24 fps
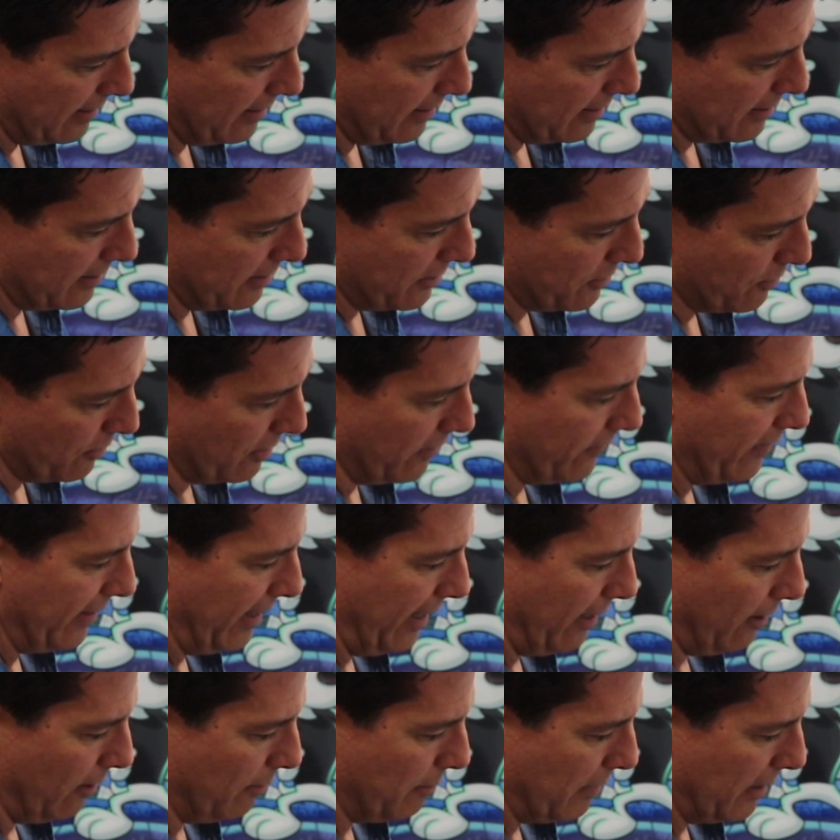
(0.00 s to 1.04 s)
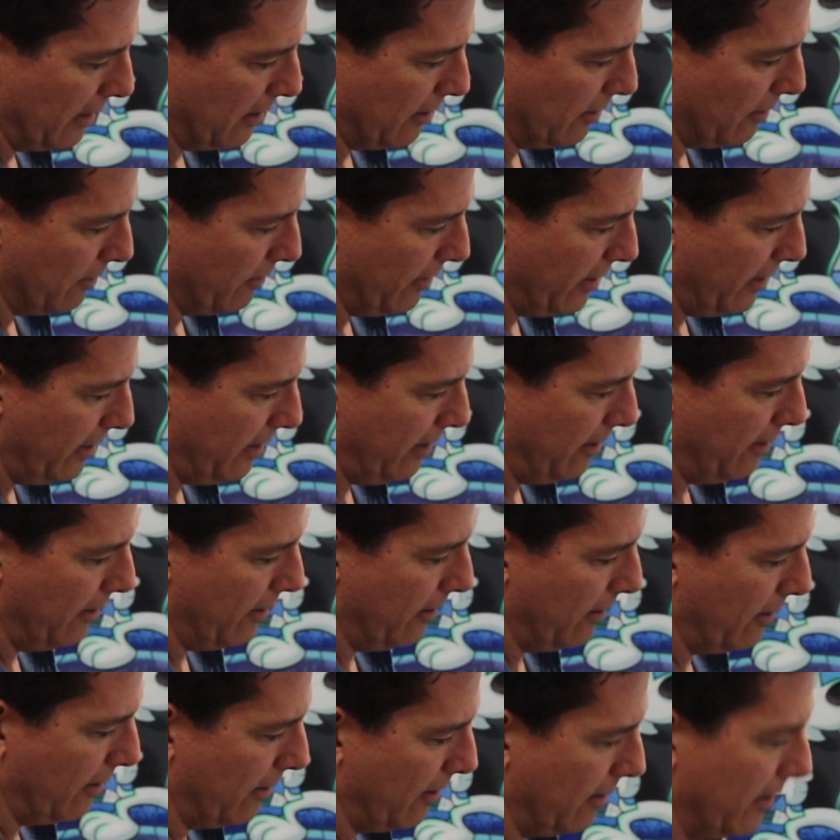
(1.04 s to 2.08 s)
this is sort of an elbow
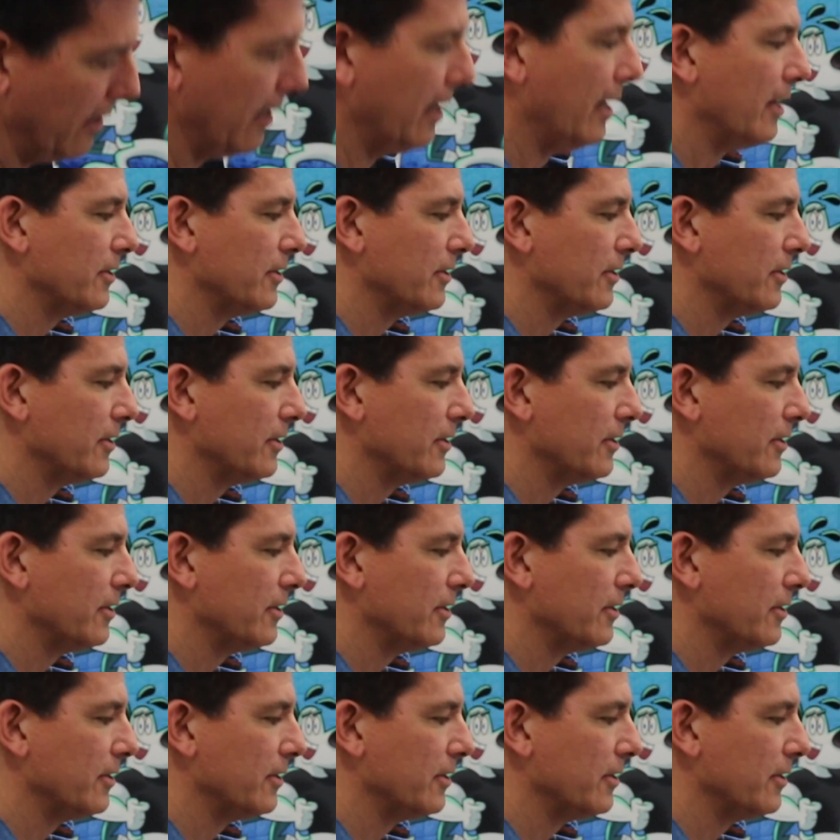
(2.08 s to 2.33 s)
here.